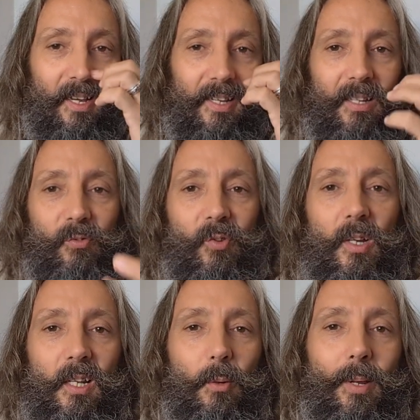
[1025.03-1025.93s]
And then
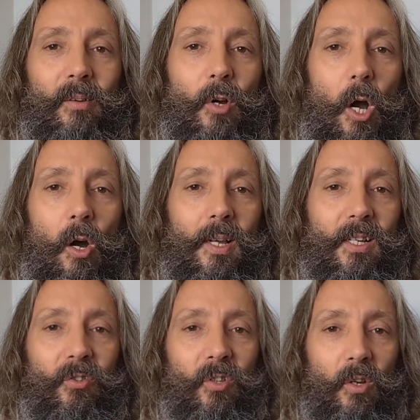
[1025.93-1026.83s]
finally we have
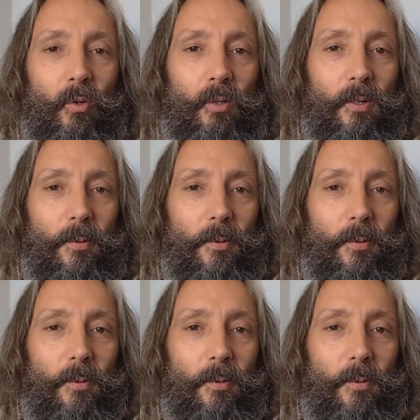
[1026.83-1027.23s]
ISO.